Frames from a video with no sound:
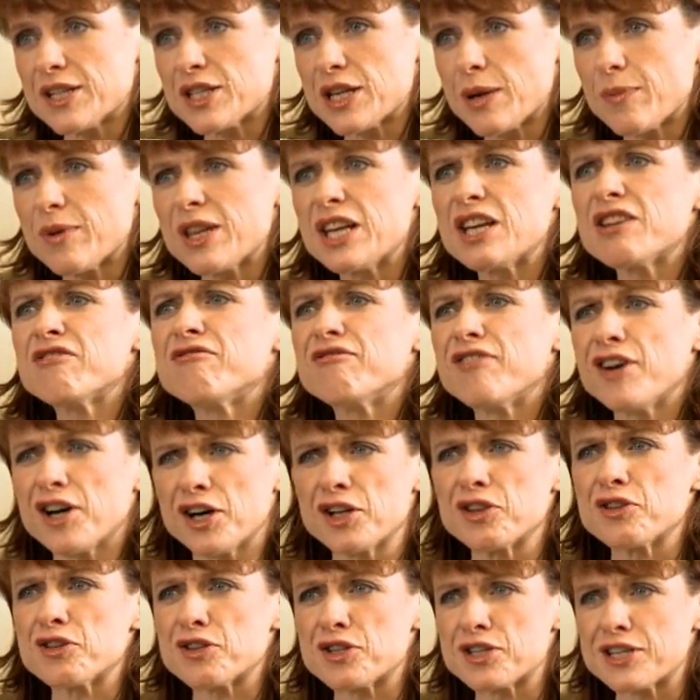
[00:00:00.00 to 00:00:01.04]
some of the
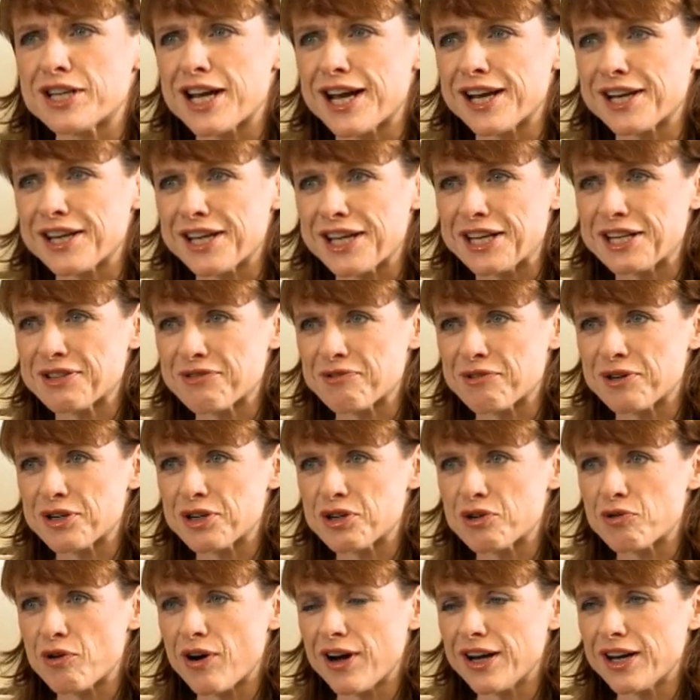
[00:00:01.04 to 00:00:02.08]
advanced techniques for a
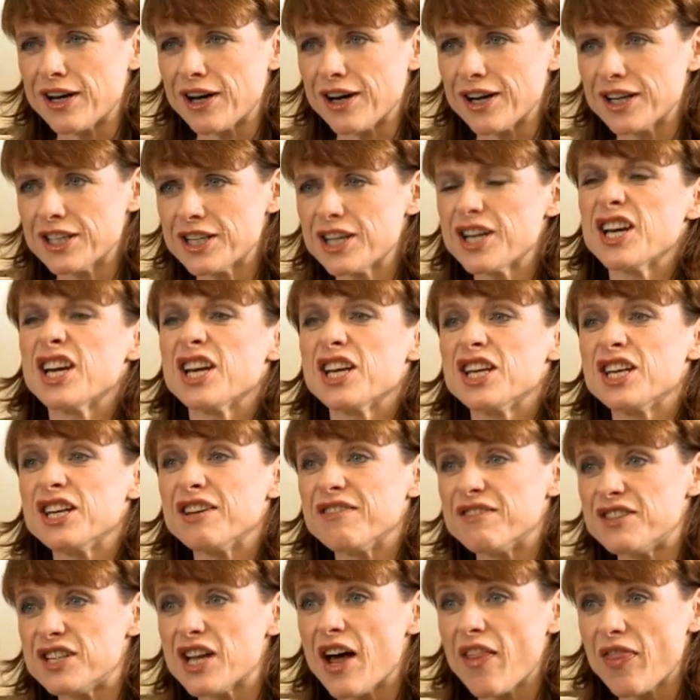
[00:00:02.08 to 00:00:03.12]
dry night.
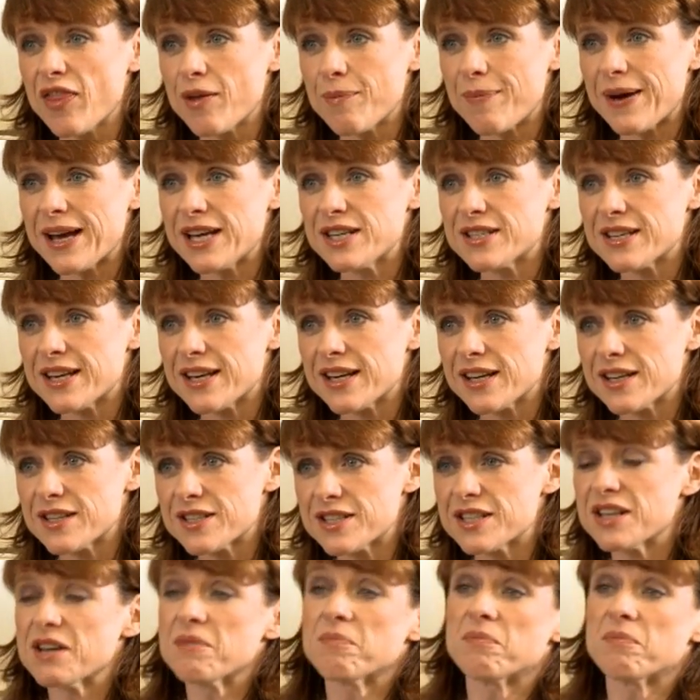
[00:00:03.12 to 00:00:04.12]
You've done the basics.